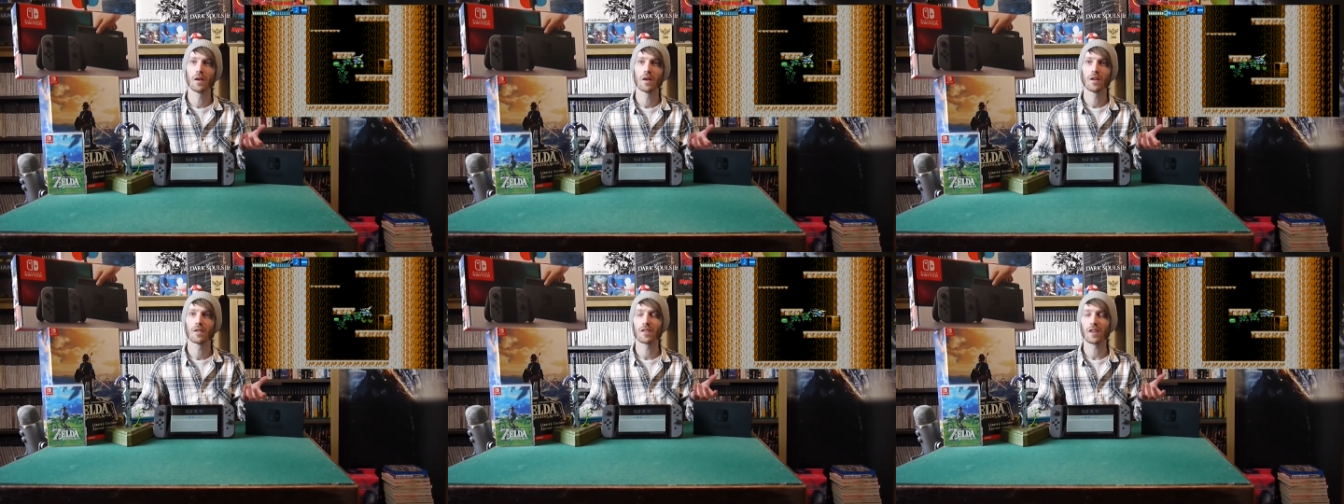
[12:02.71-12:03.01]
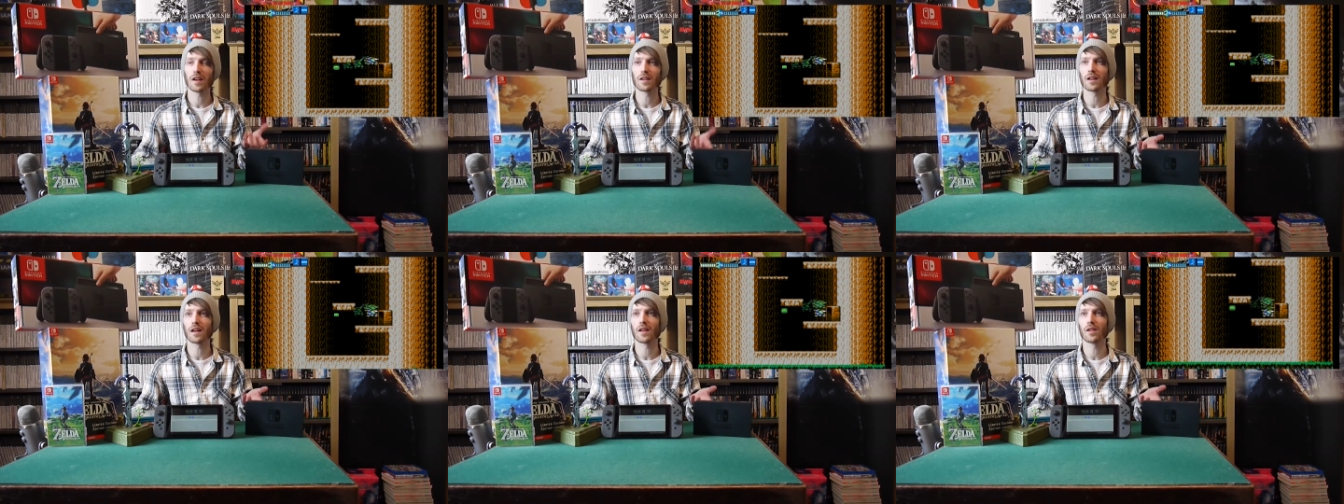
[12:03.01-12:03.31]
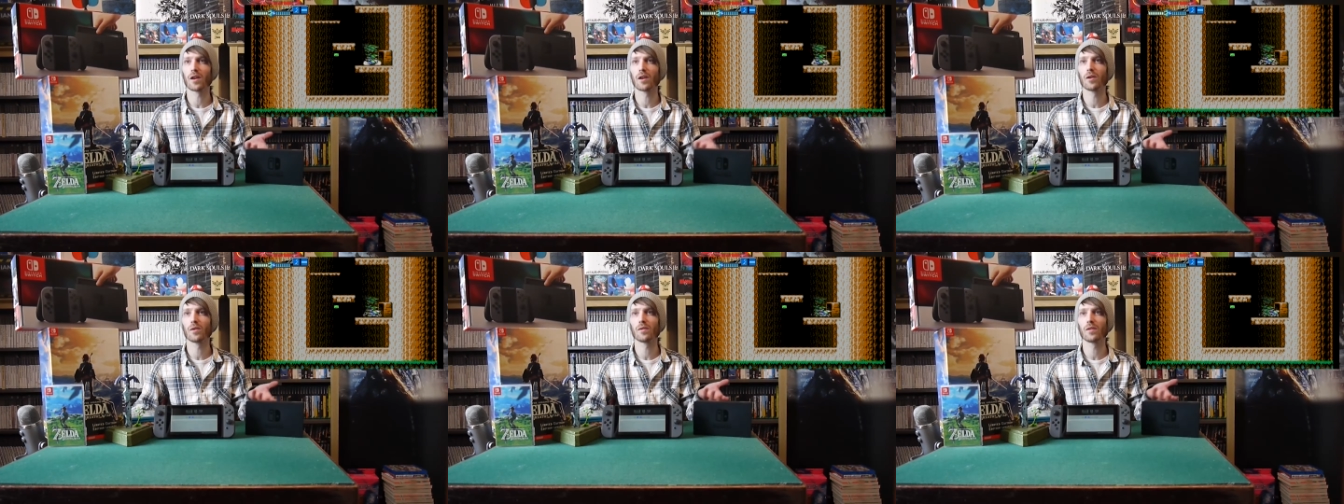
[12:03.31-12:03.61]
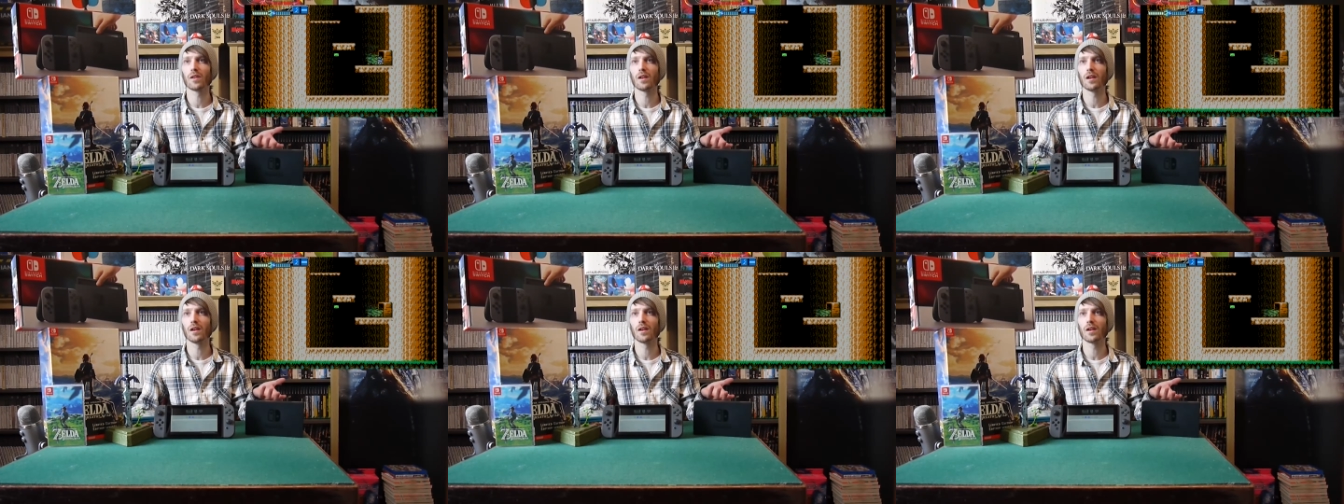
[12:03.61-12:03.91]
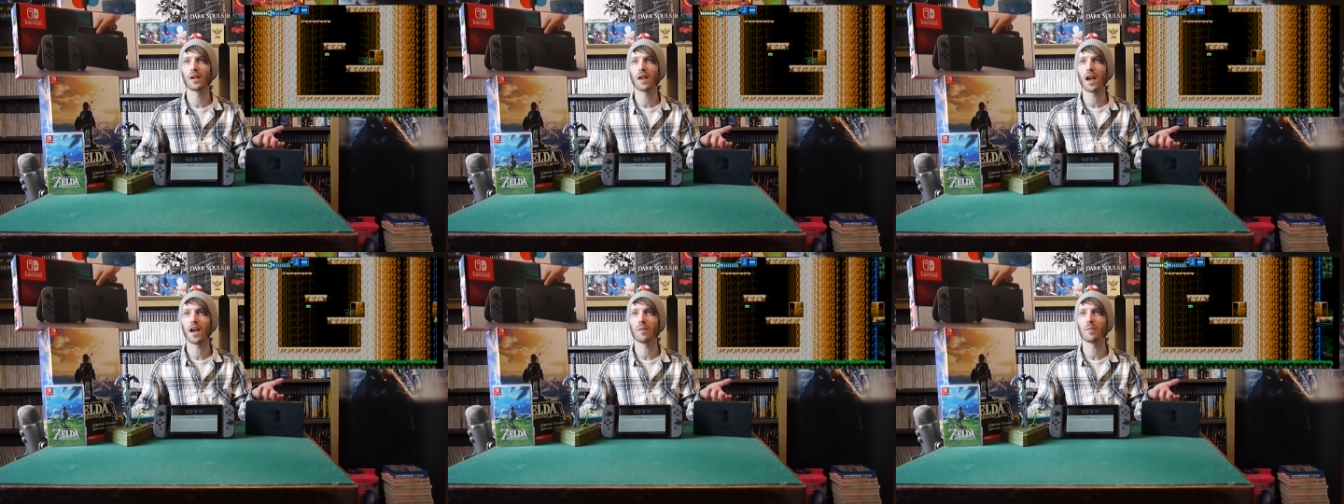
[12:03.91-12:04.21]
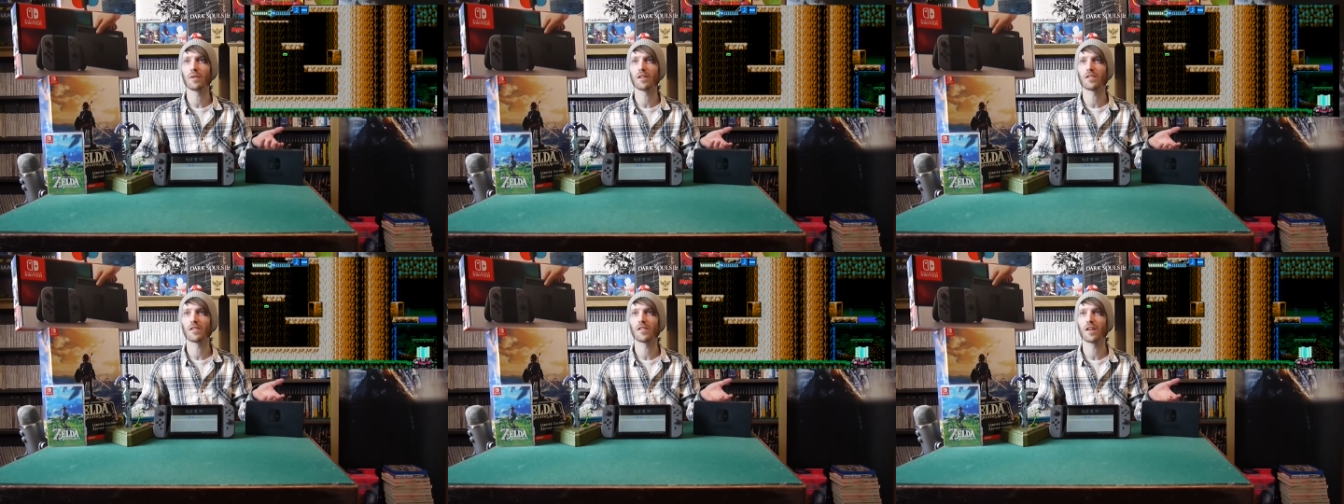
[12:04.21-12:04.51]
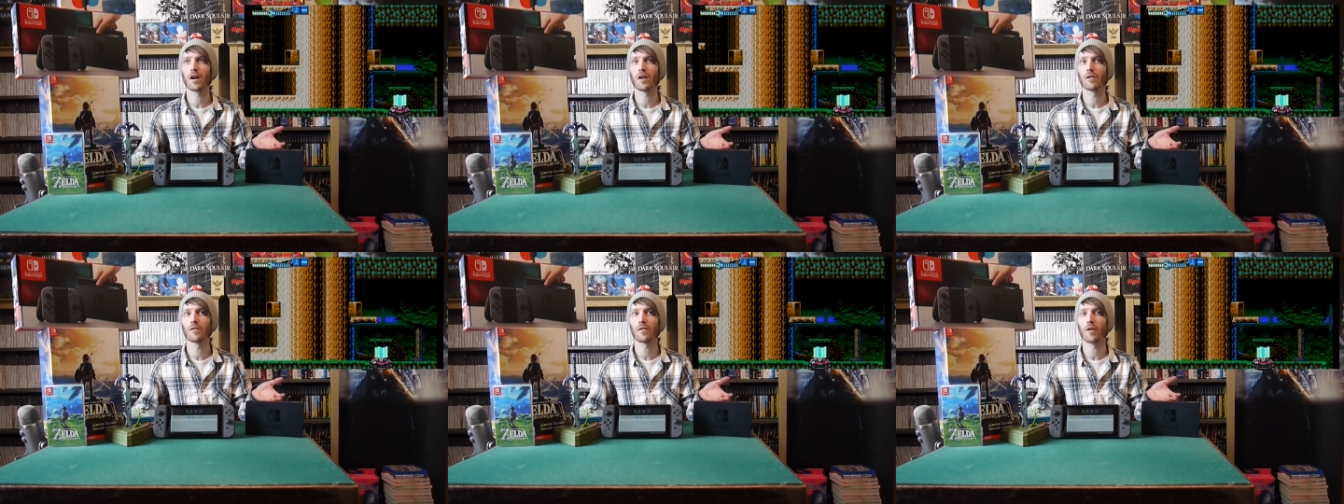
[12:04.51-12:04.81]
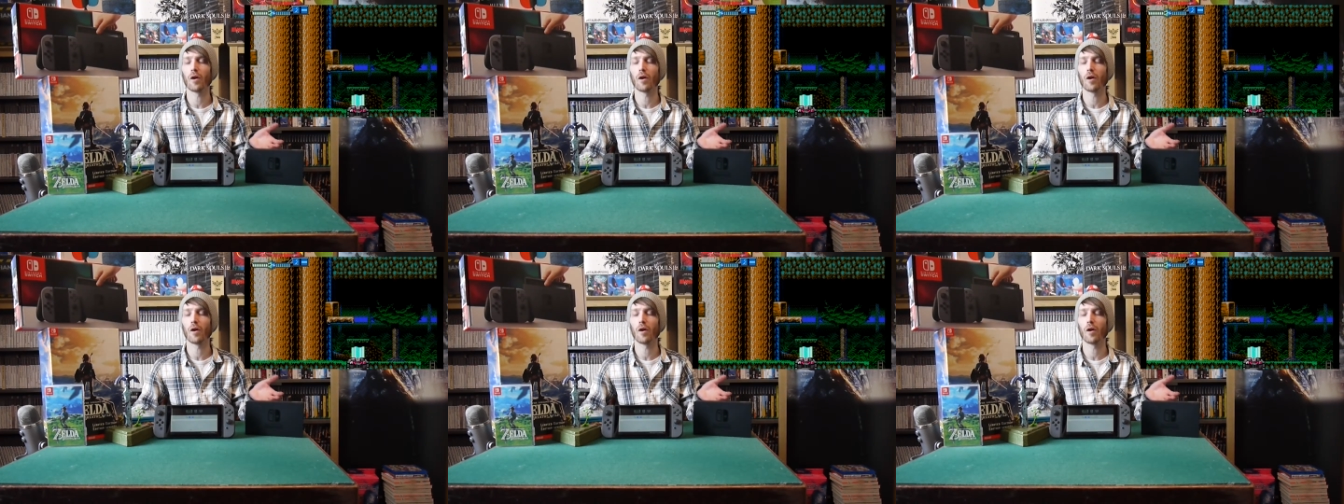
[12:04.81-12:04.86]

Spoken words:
Saying that though, the game itself,